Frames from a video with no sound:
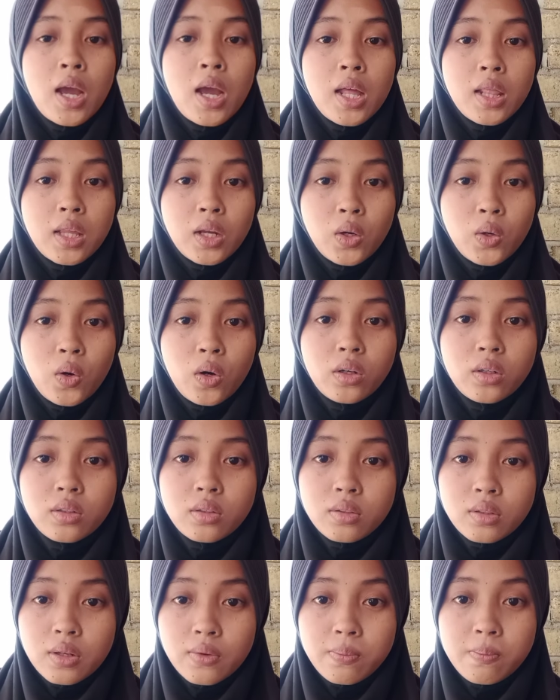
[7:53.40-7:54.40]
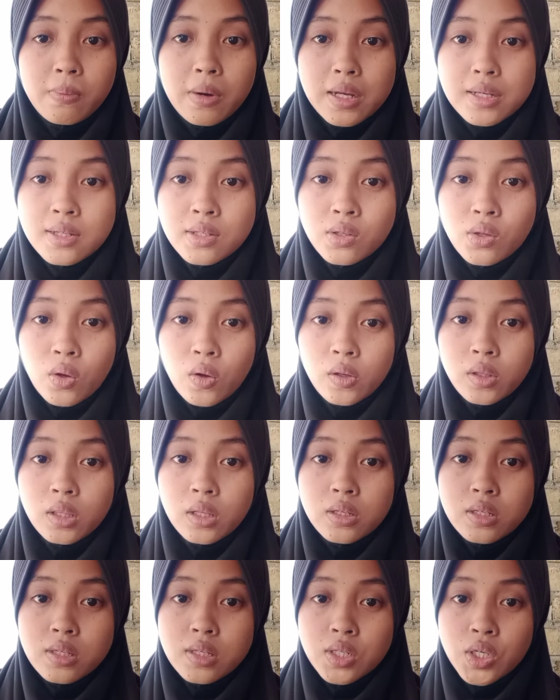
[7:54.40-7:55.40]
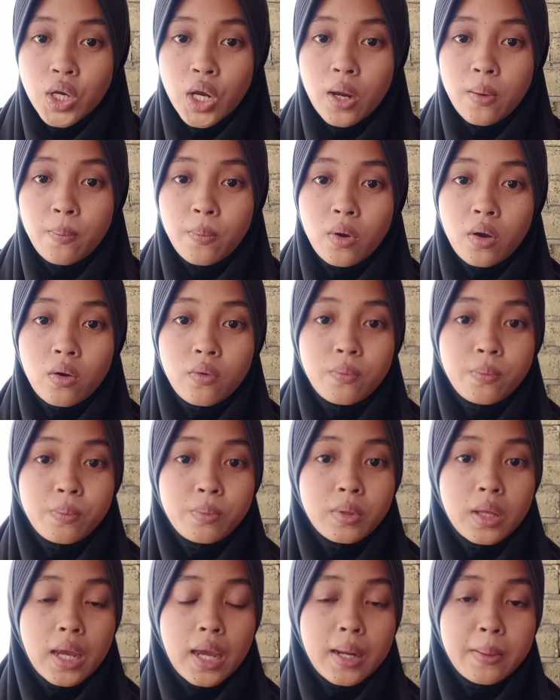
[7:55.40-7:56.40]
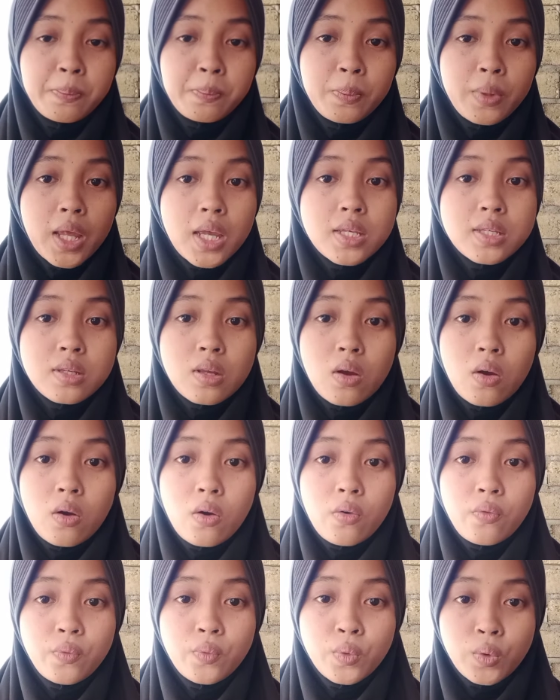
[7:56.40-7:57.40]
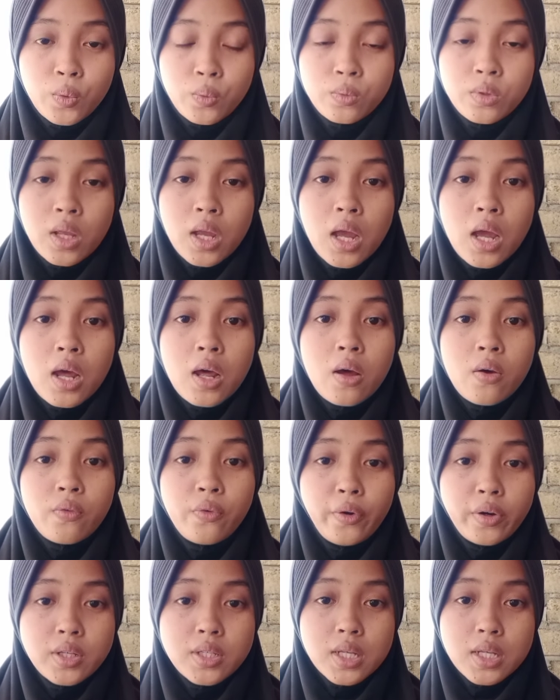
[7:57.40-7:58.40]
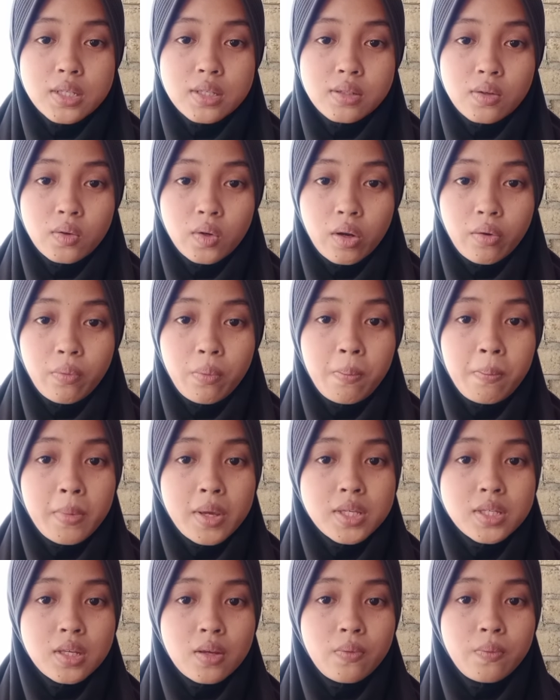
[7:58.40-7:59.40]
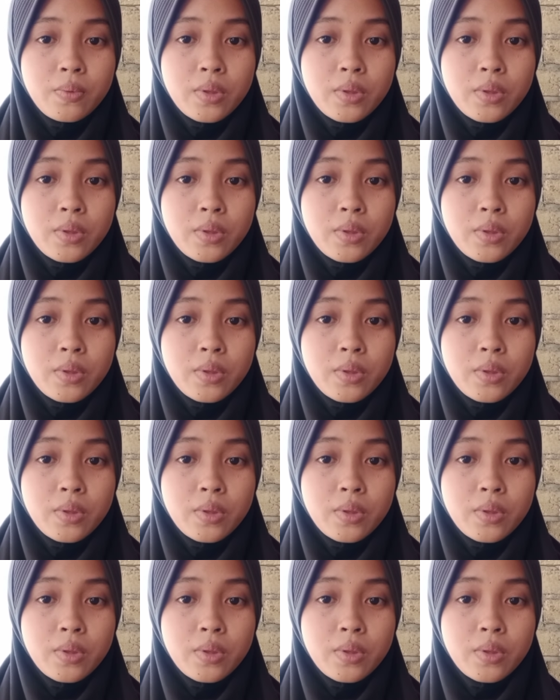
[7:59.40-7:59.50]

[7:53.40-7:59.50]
The coral reef based on the shape of and place of growth. First is reef, massive